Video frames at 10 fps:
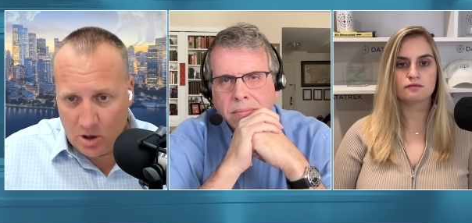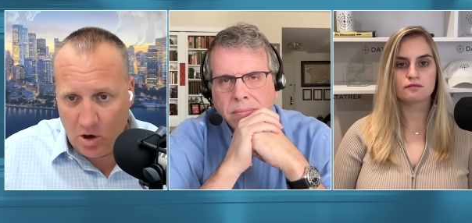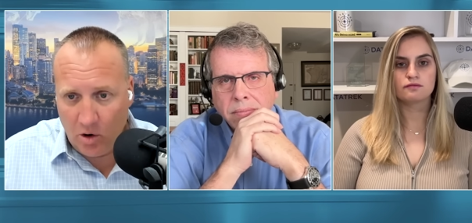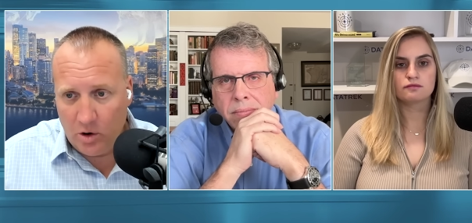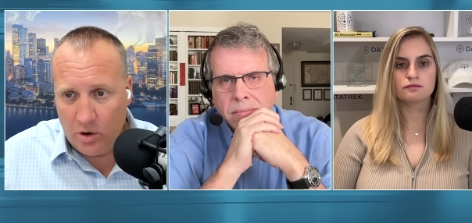
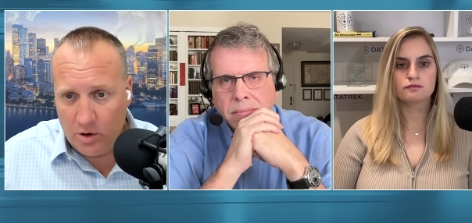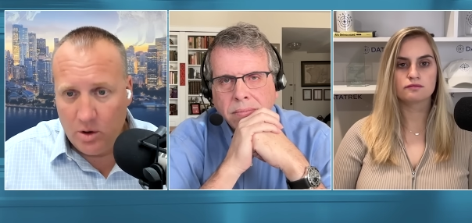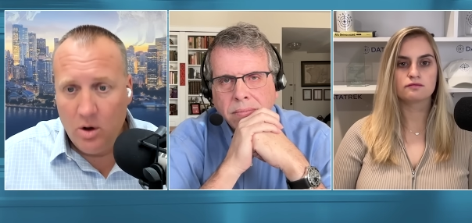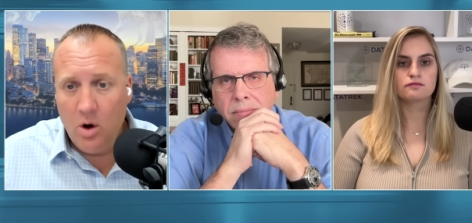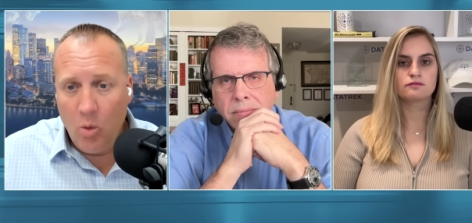
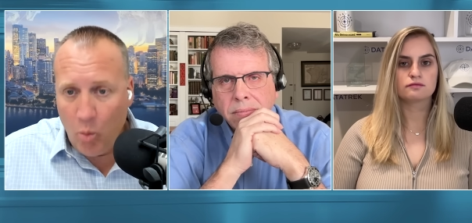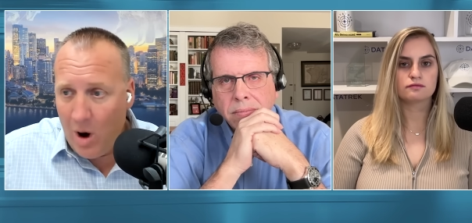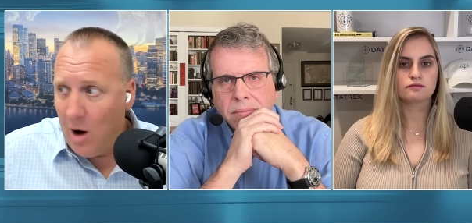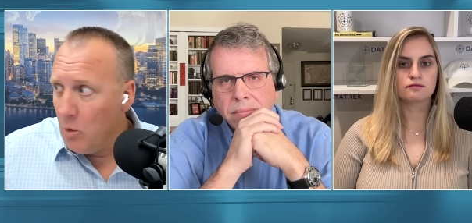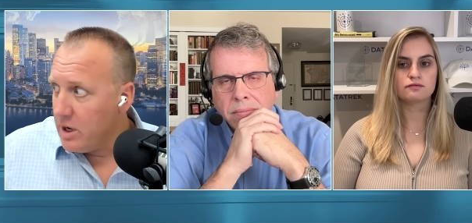Speaker 1: occurred
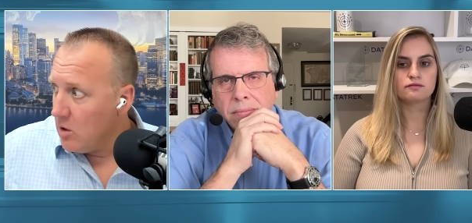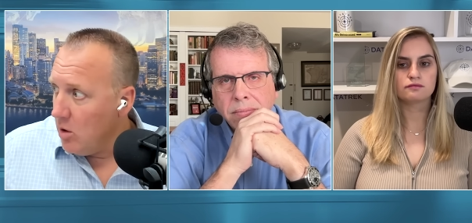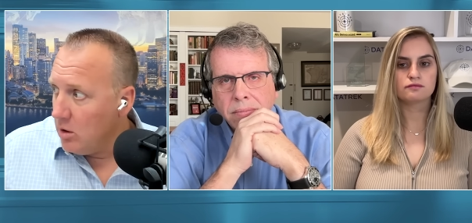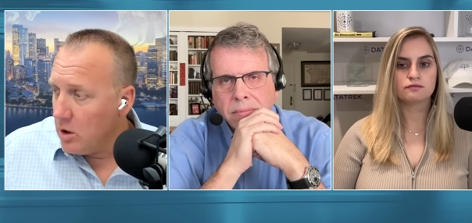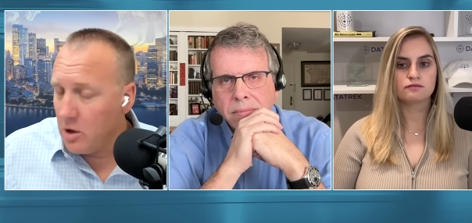while we could
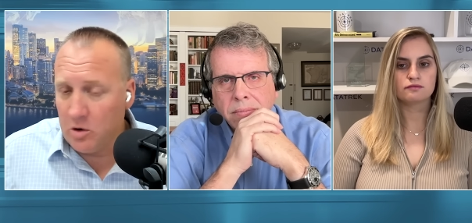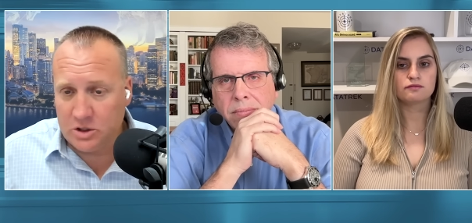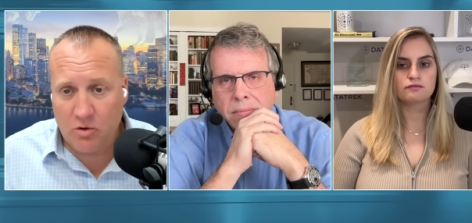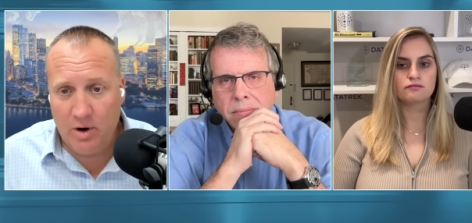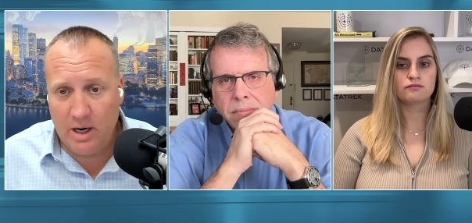all look at
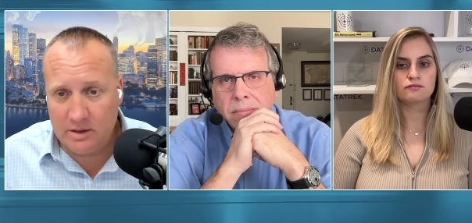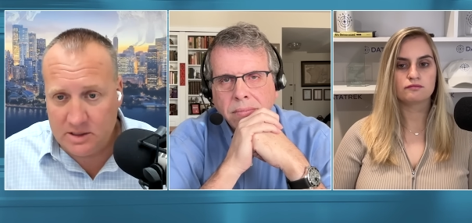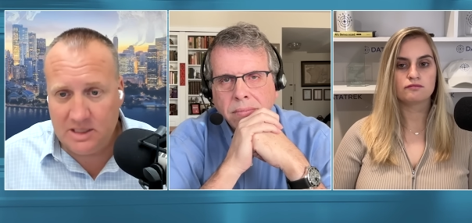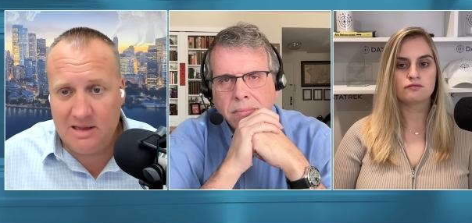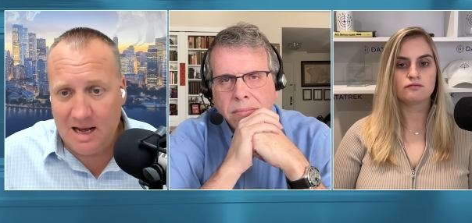our screen
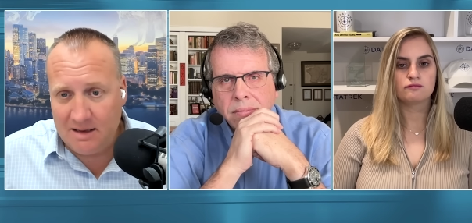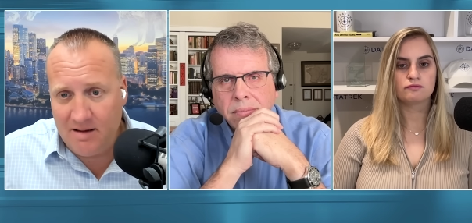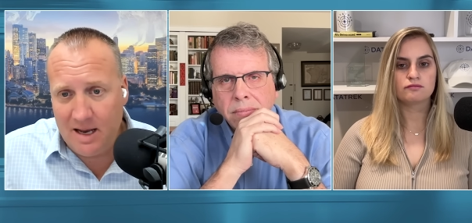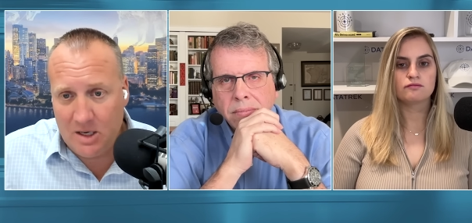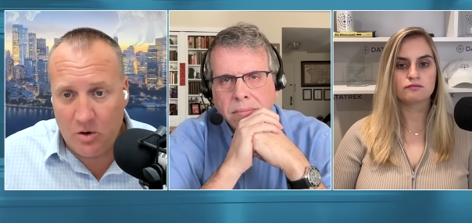and see that
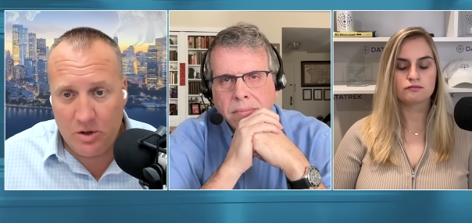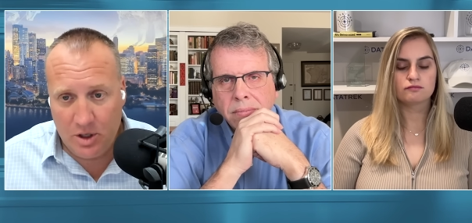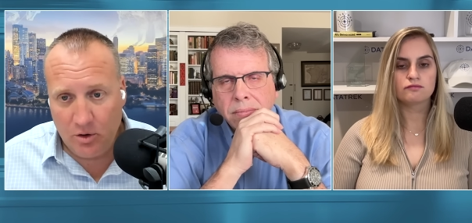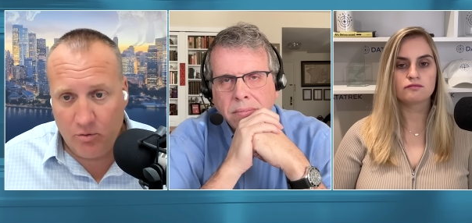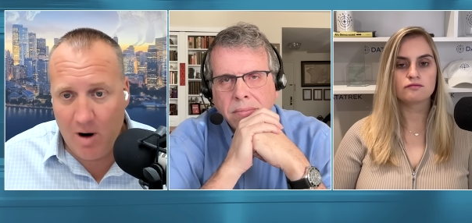10 year
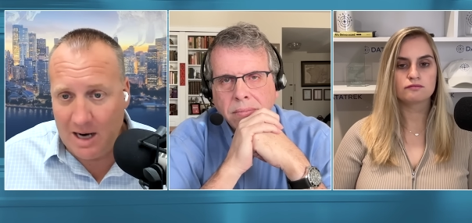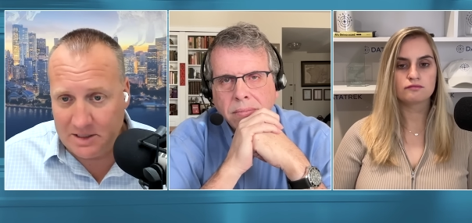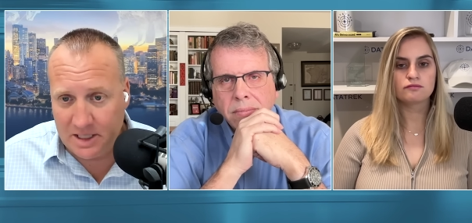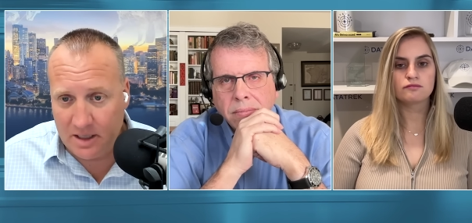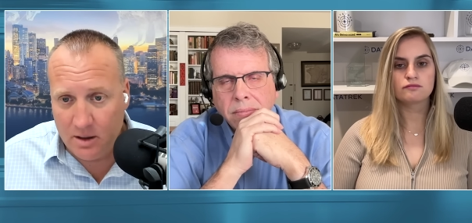yield
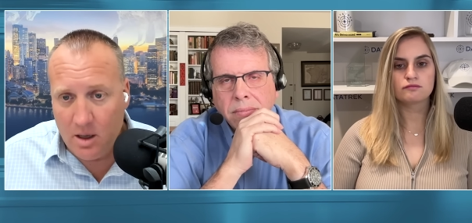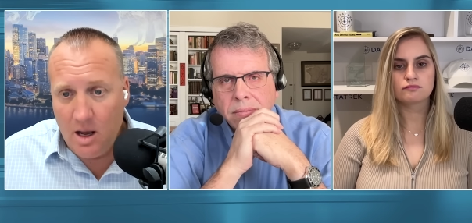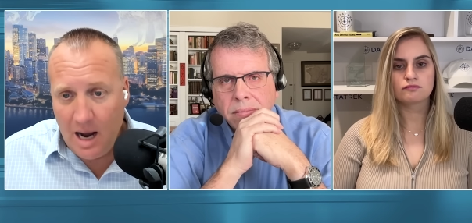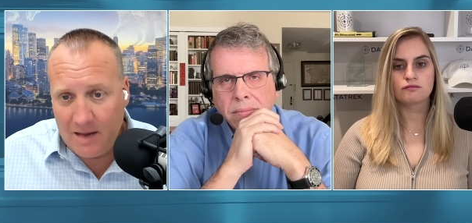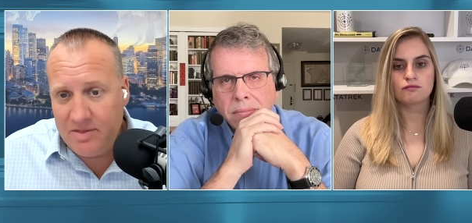rising,
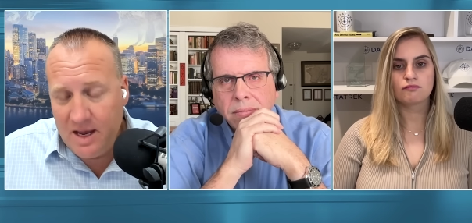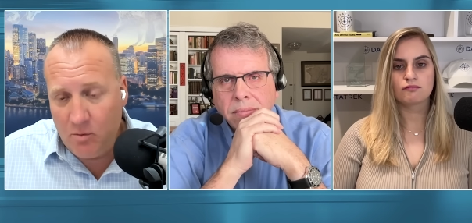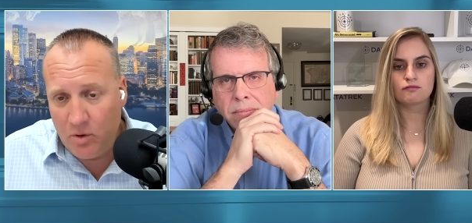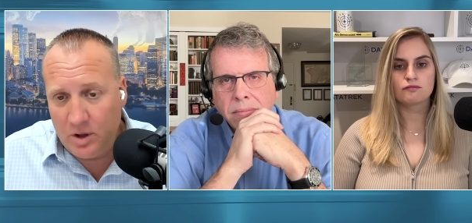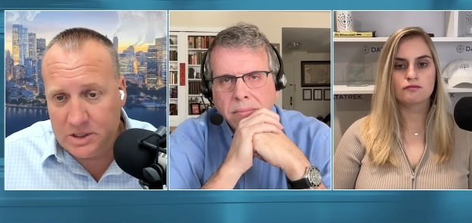I
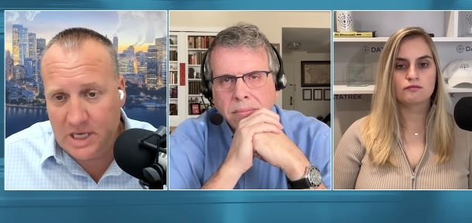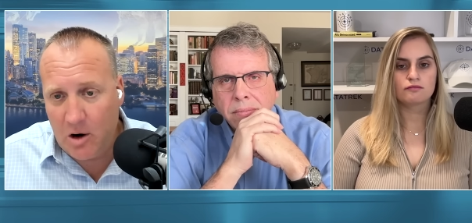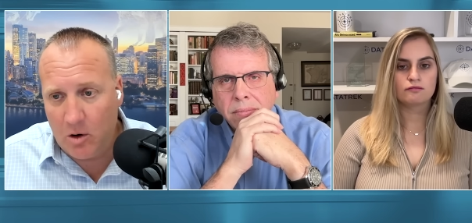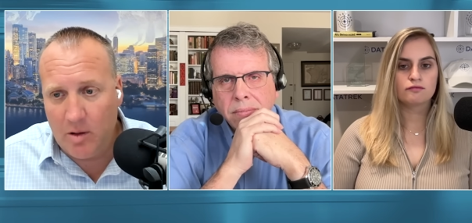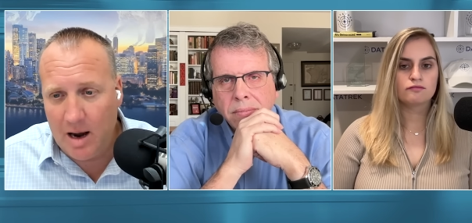think really
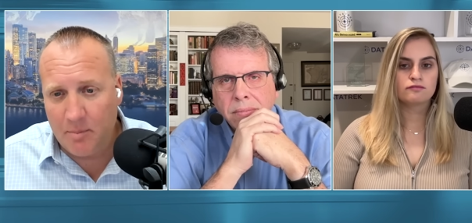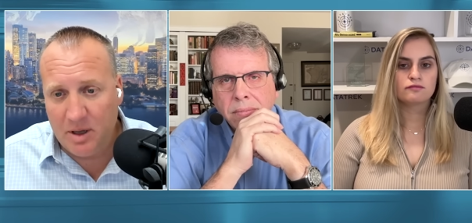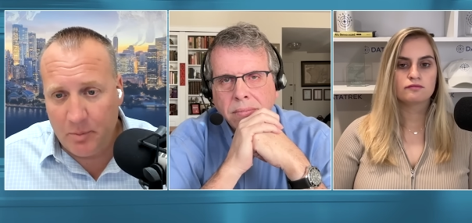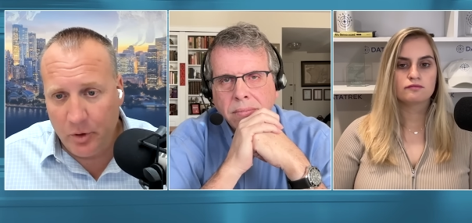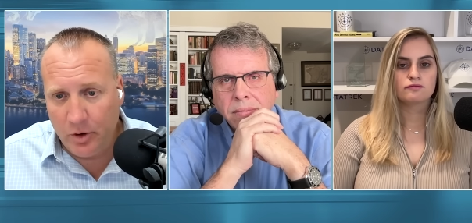scared a lot of
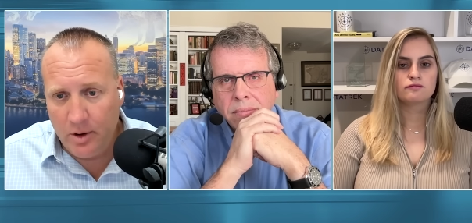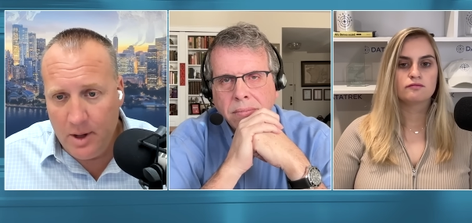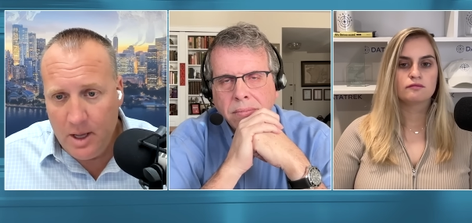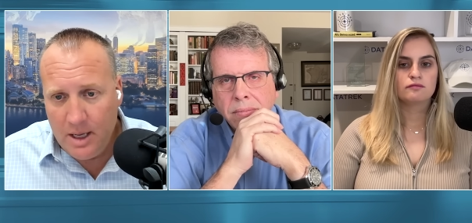people.